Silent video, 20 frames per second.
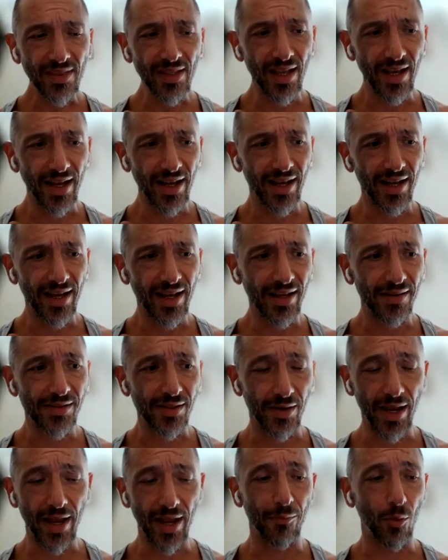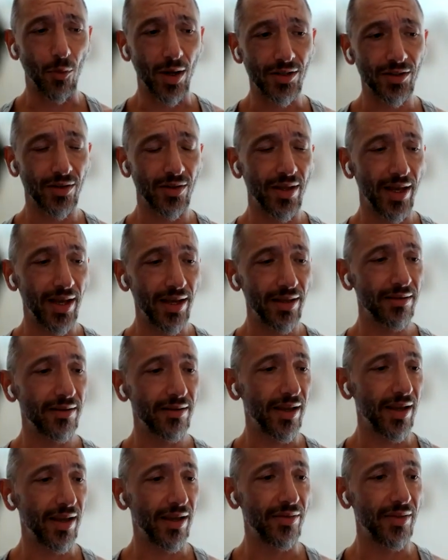So yeah, I'm watching that.
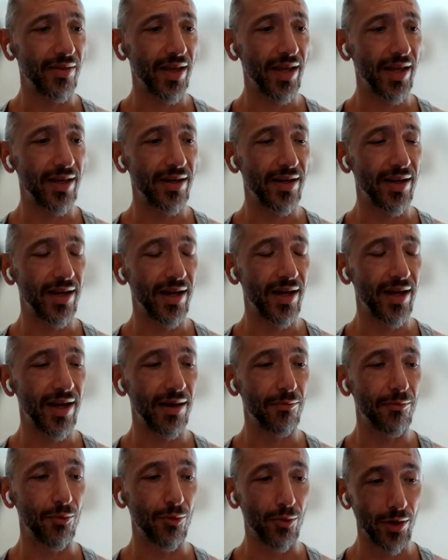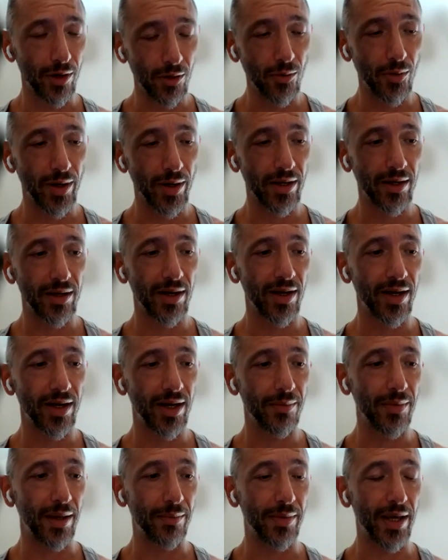And then real quick,
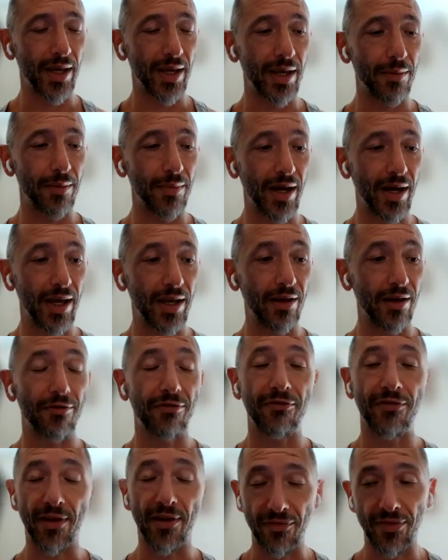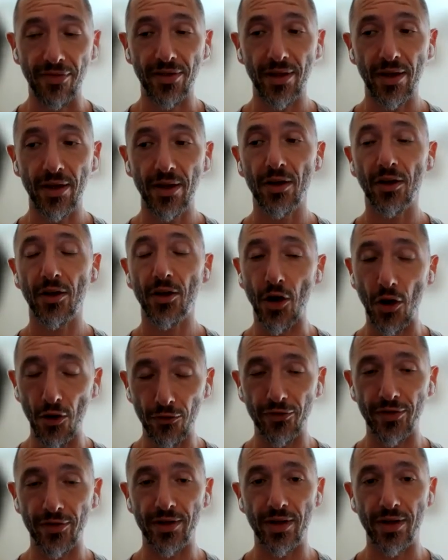I'm getting my 5th
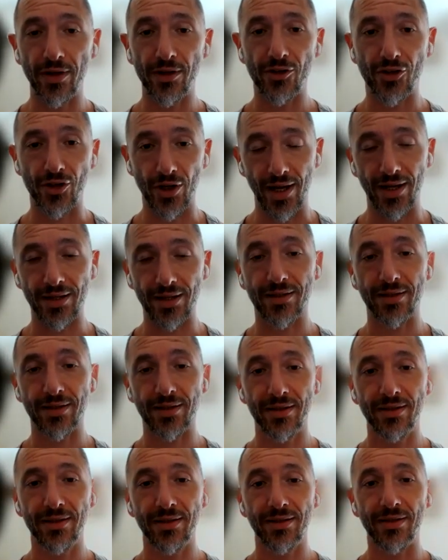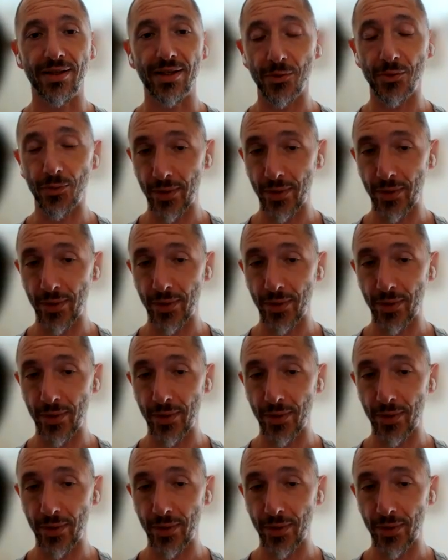COVID shot this